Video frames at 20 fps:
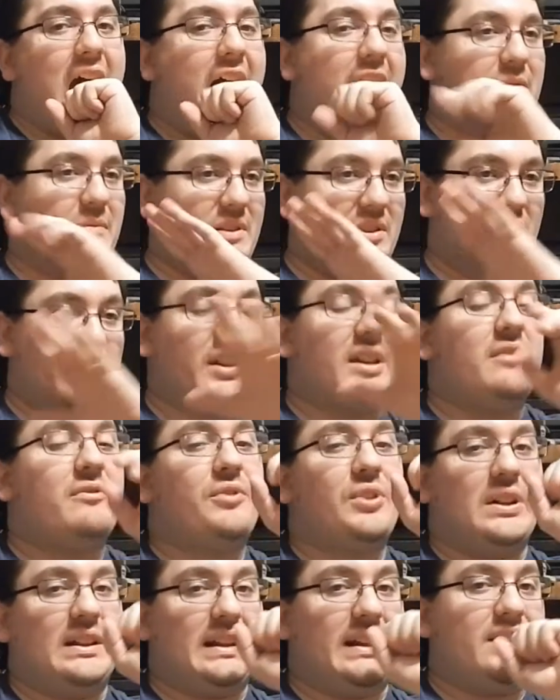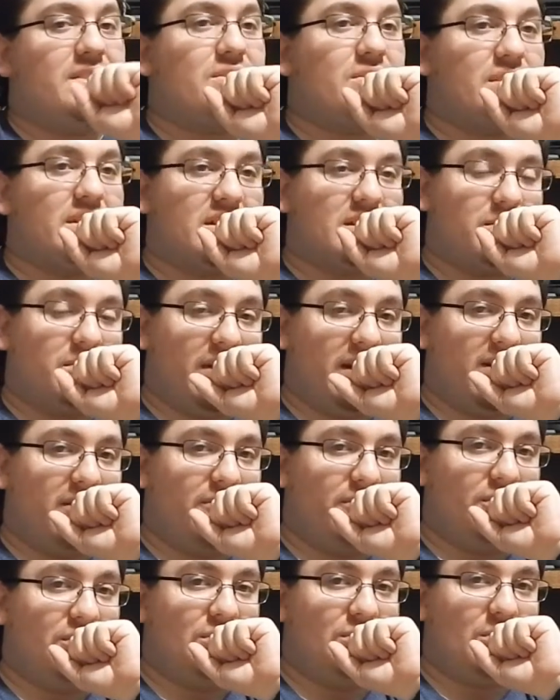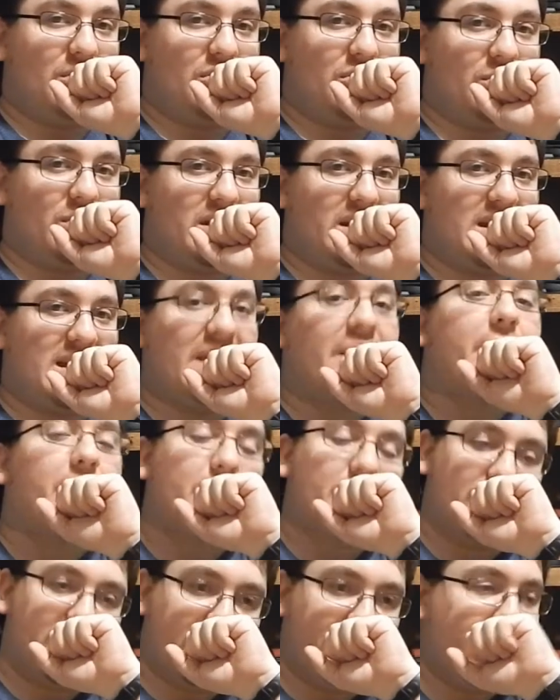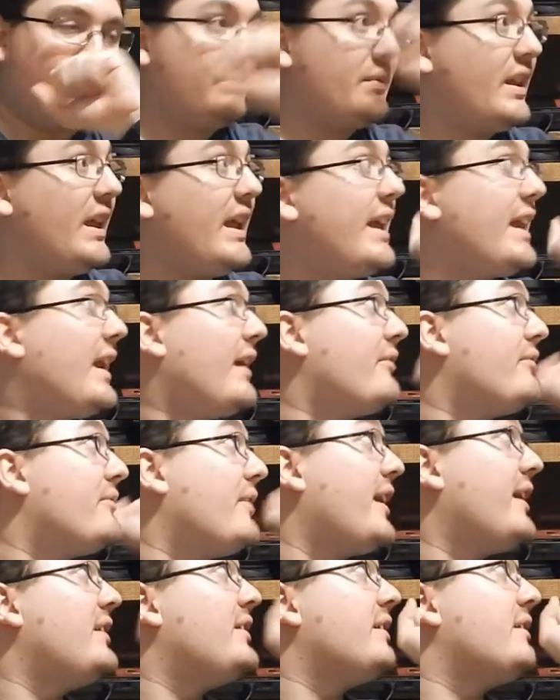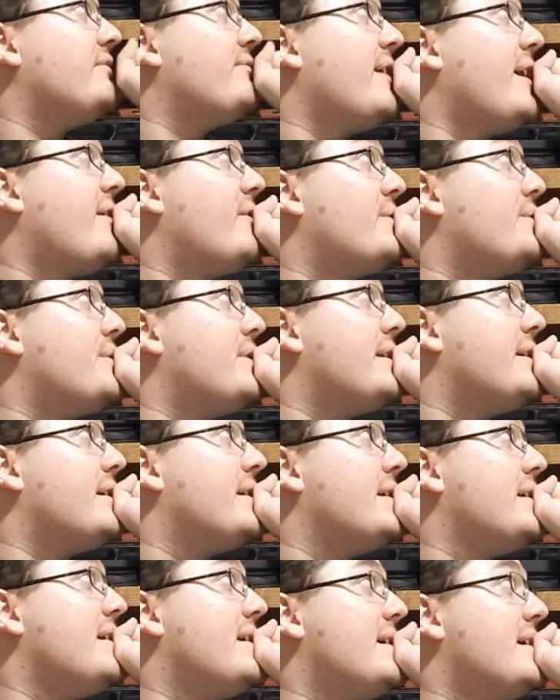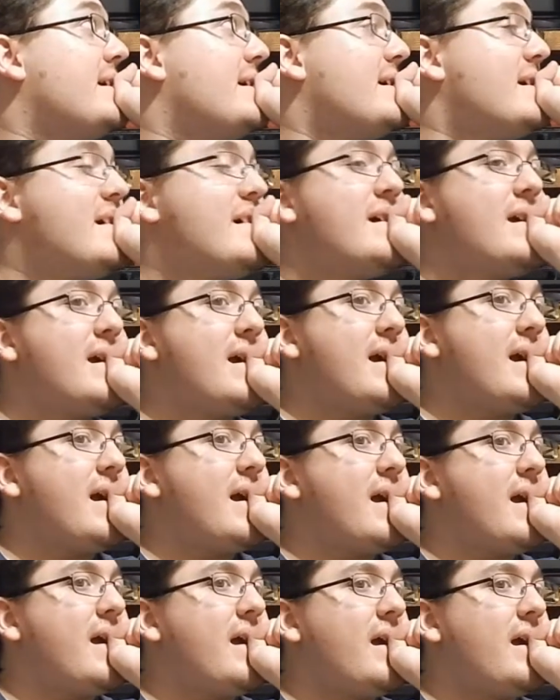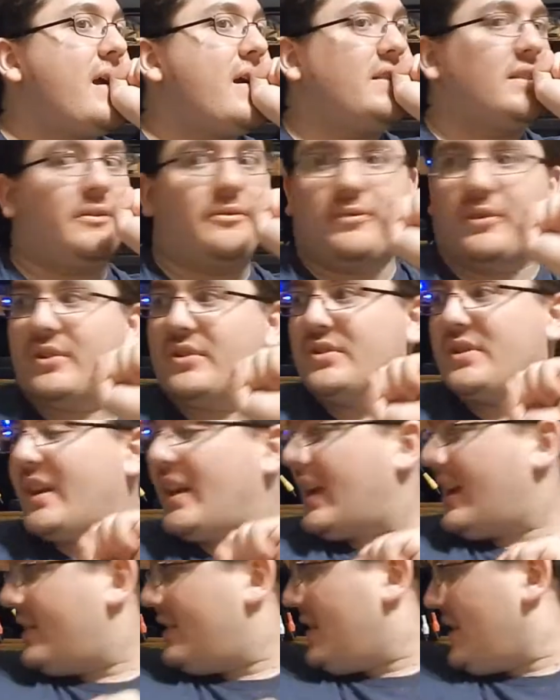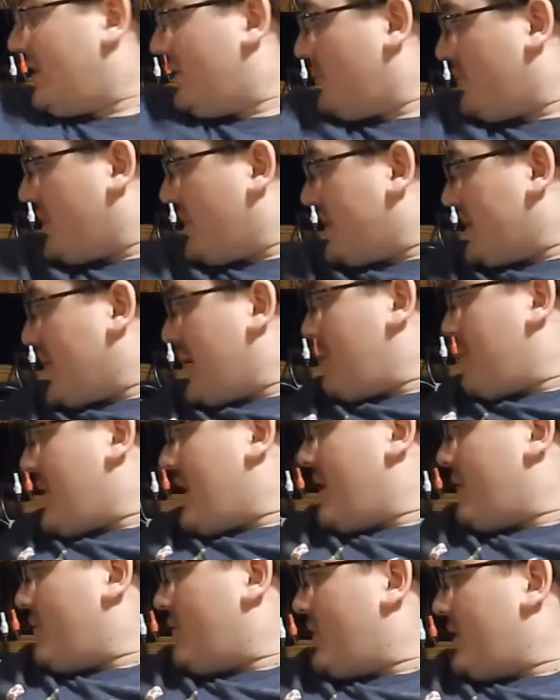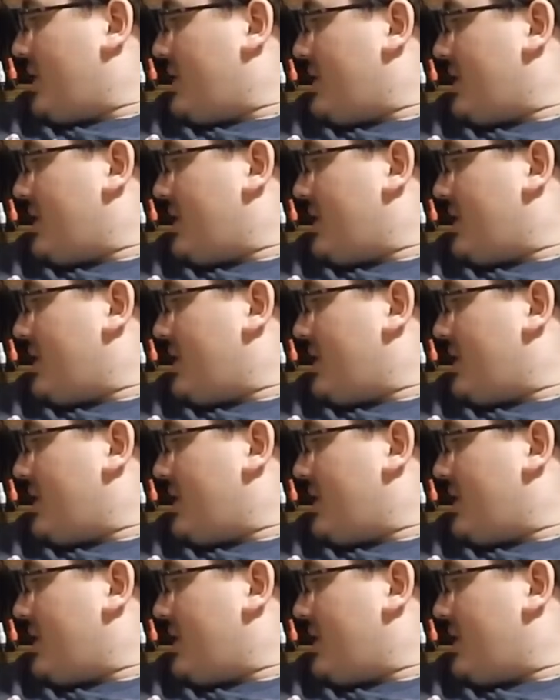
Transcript: I've been looking for a LaserDisc player for 2 or 3 years, and I finally found one. And the first thing I did was I bought one